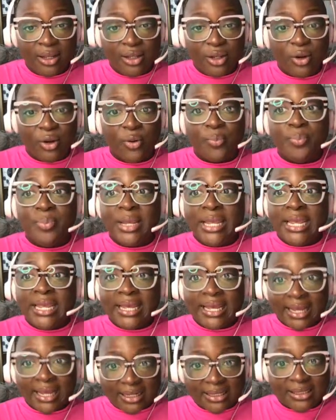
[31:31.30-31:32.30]
You're
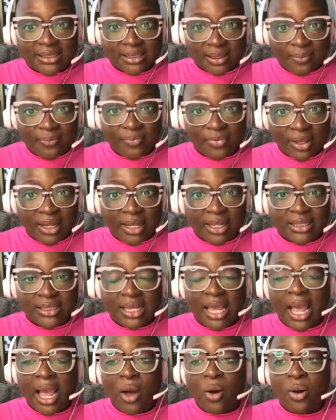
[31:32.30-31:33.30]
being something.
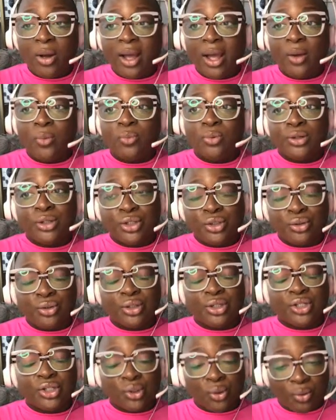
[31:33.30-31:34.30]
It's how God wants you
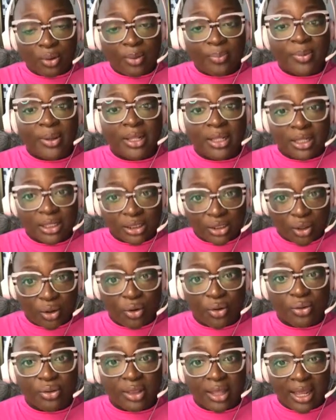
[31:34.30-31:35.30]
to show up in this
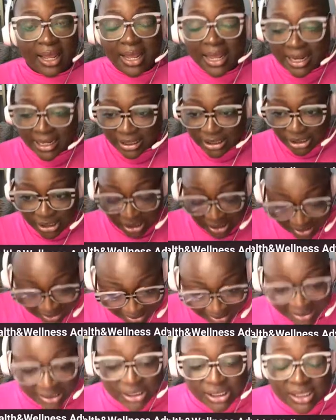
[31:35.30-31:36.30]
earth,
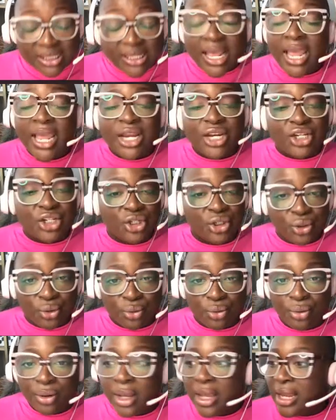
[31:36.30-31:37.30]
just as
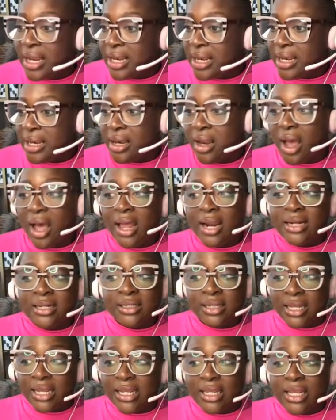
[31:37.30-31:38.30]
you. Not a,
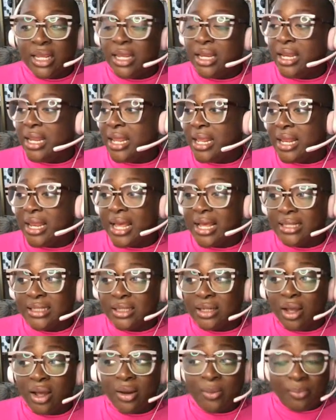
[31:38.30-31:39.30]
and
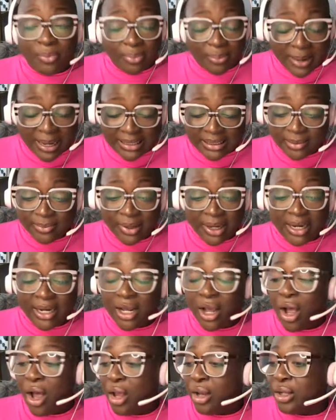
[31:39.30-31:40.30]
that's not by somebody
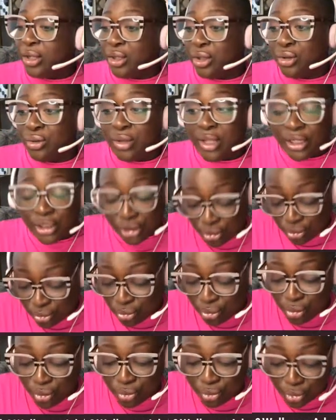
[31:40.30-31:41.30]
calling you that
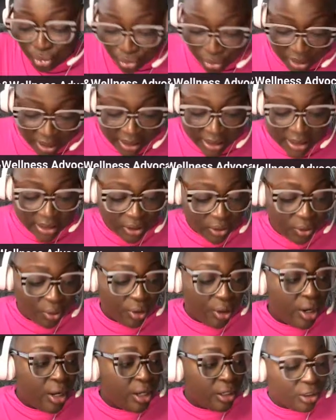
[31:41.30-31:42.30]
you do this
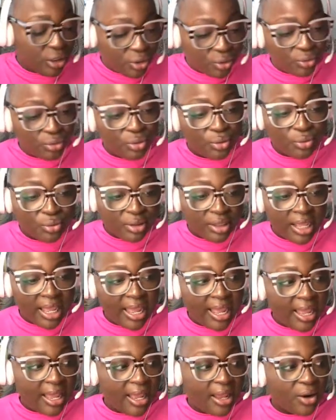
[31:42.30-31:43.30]
or you do
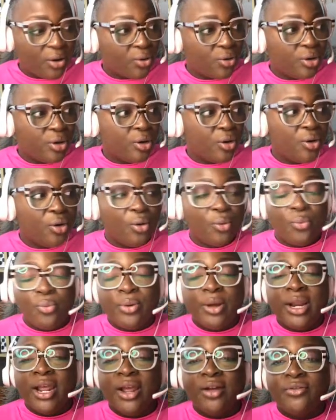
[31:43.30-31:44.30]
that or
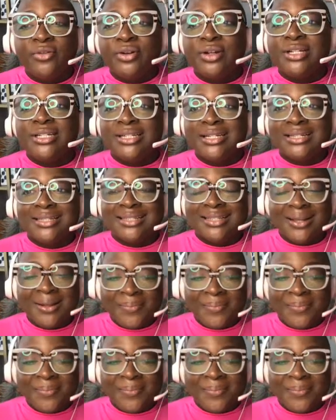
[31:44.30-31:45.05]
whatever. It's just